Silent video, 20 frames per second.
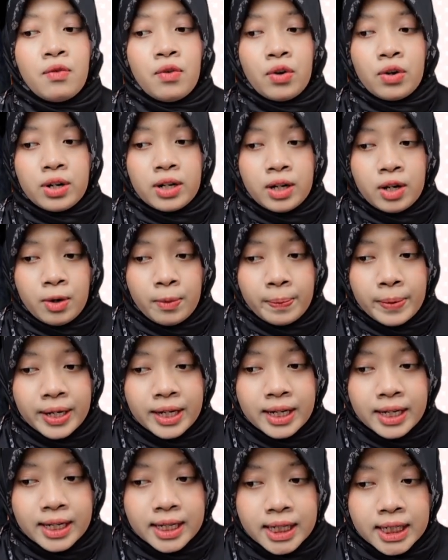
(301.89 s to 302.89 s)
For the
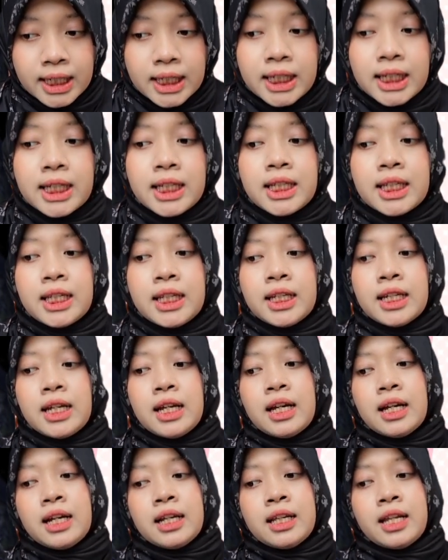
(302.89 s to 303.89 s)
opinion,
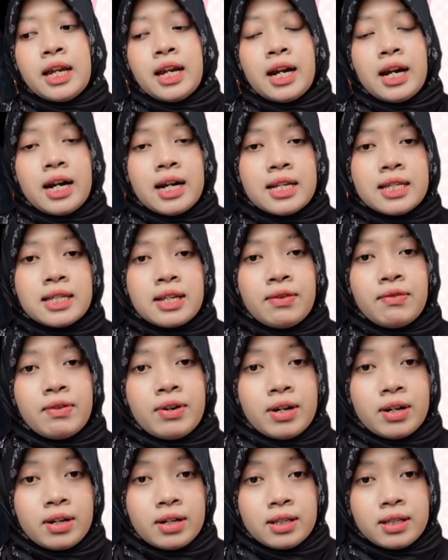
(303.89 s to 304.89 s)
there are
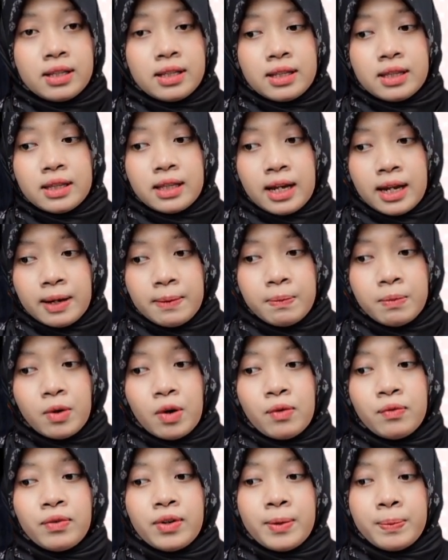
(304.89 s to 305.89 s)
several type
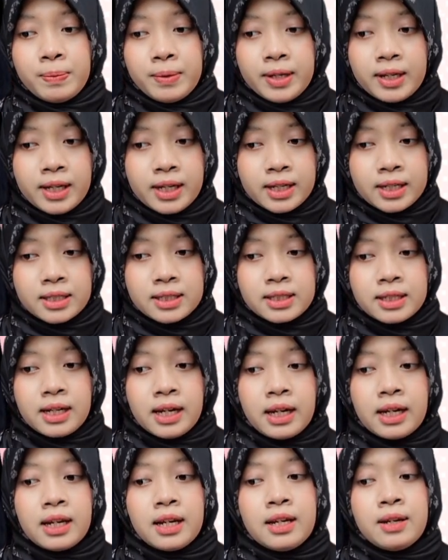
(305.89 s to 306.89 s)
of opinion,
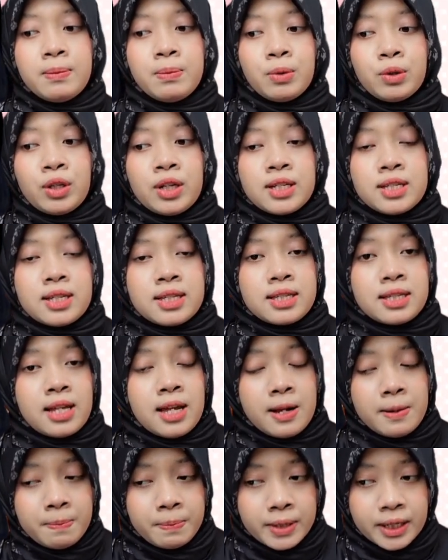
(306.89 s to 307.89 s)
like hypothesis
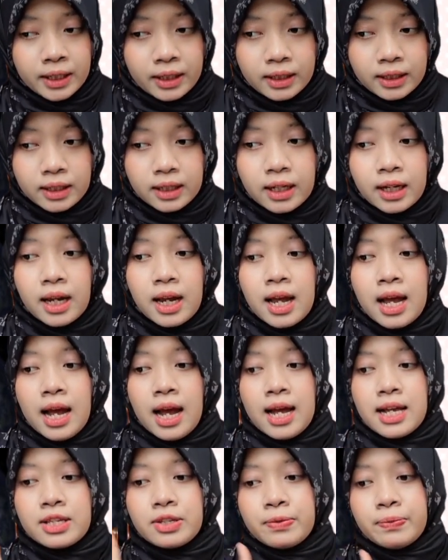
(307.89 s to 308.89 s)
statement,
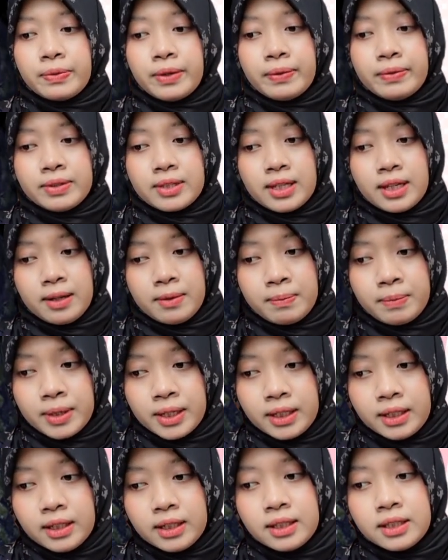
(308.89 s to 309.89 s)
assumptive
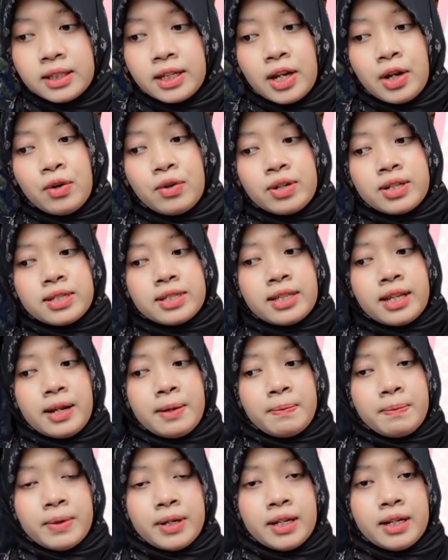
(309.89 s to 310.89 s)
statement, theory
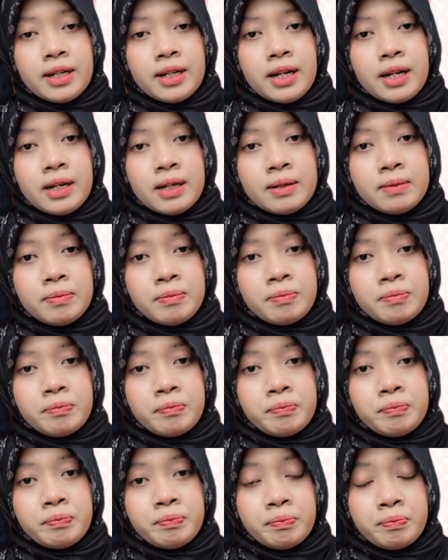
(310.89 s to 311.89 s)
statement,
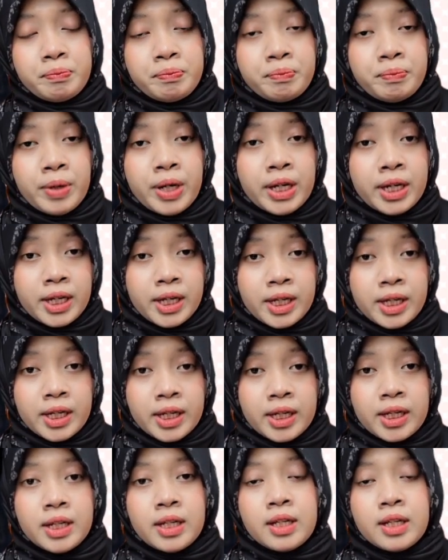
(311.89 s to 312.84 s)
and many.